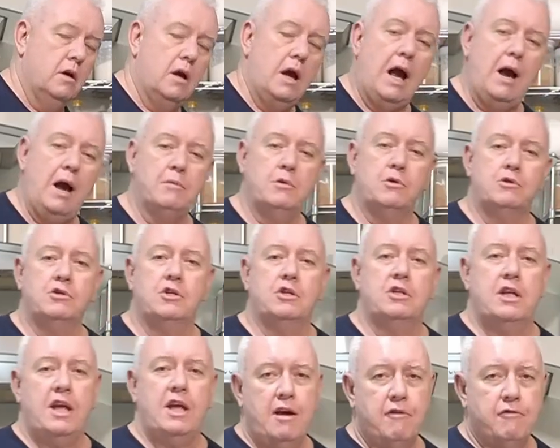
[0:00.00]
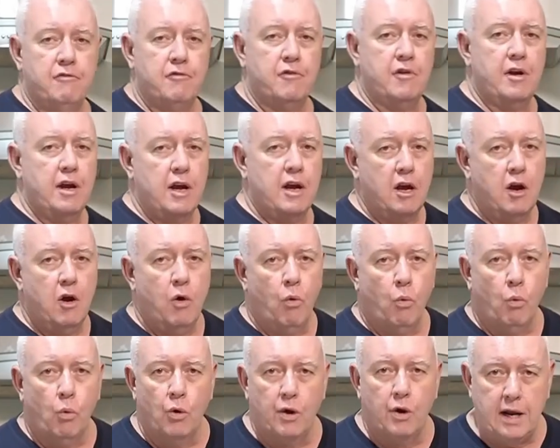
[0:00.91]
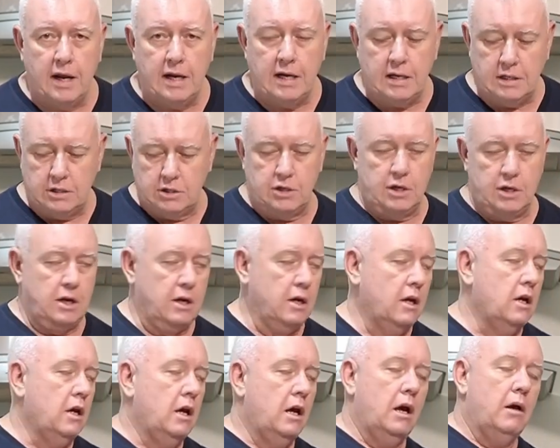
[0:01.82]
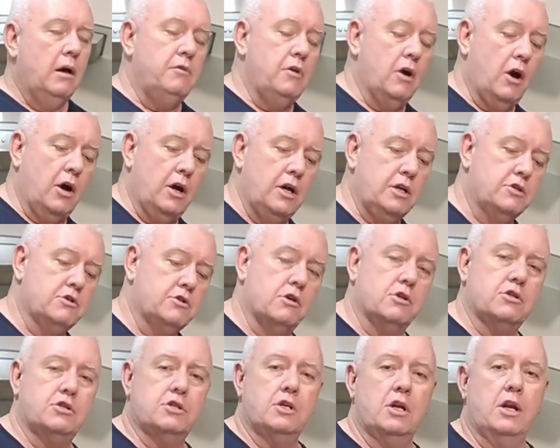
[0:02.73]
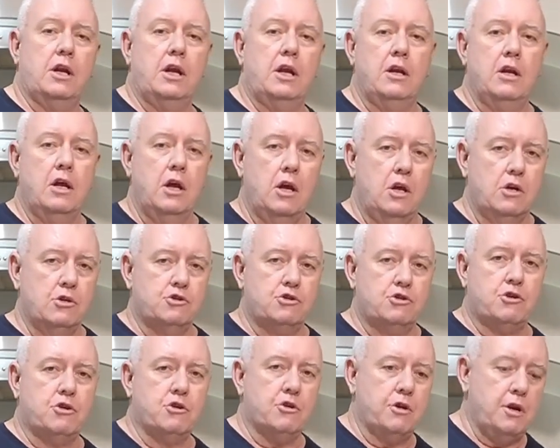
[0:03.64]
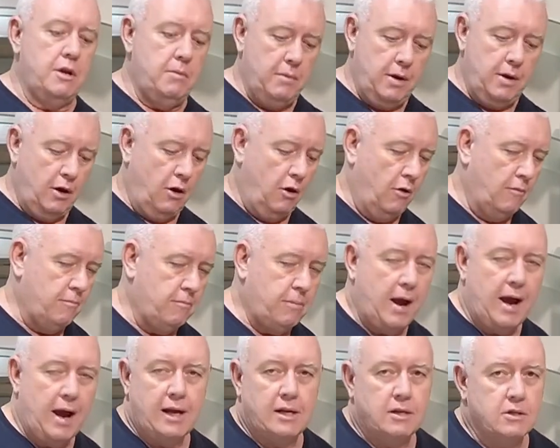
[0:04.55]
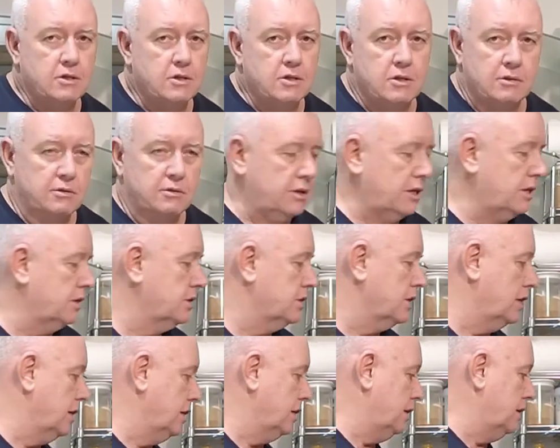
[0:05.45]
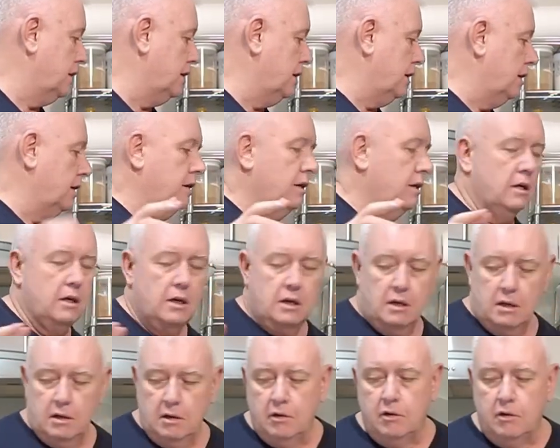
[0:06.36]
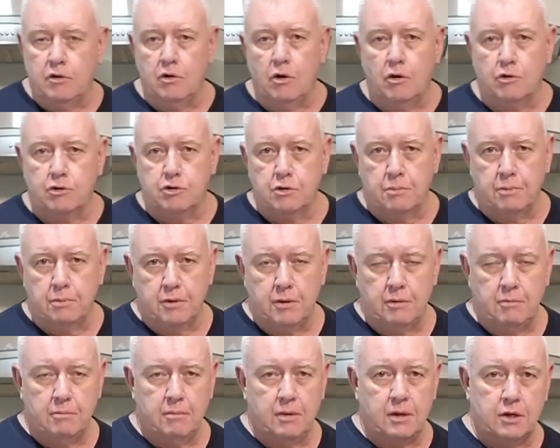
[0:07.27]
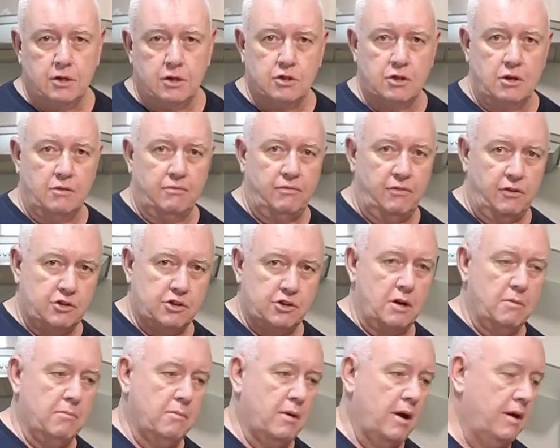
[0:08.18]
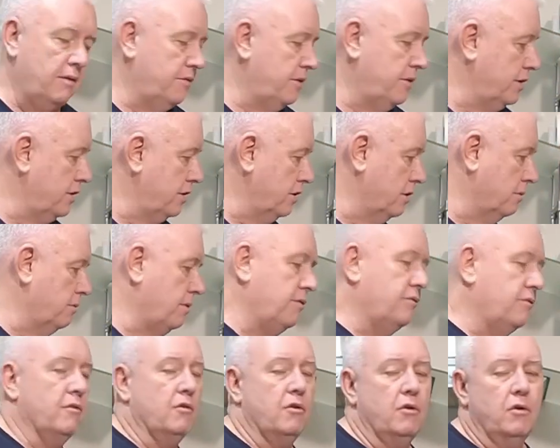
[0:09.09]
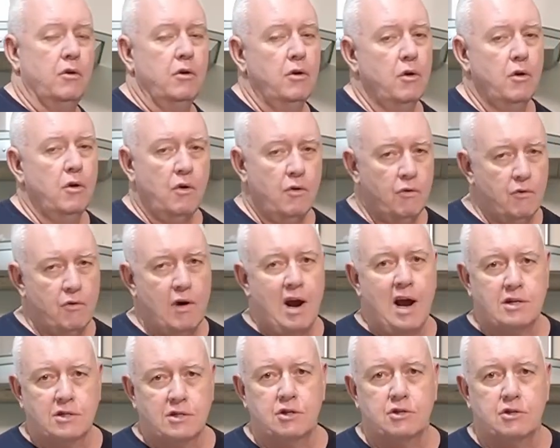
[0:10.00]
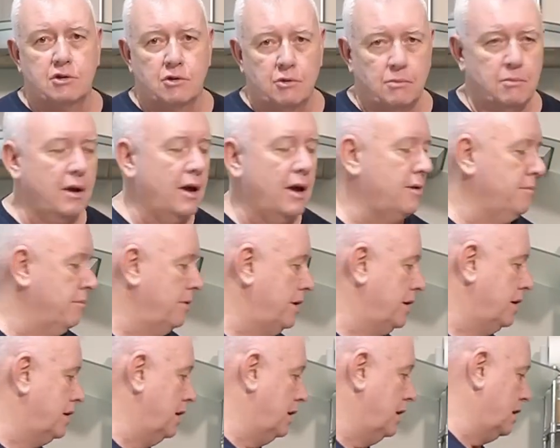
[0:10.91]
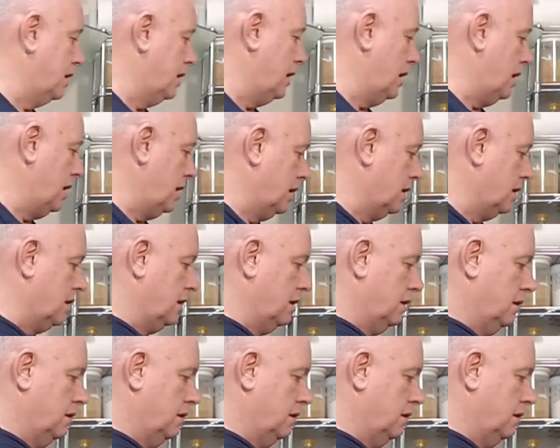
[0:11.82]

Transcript: I'm using the air fryer 180. Not interested in screaming hot pans and things like that. Yorkshire pudding mix, if you see my video before, rises up like making a cake.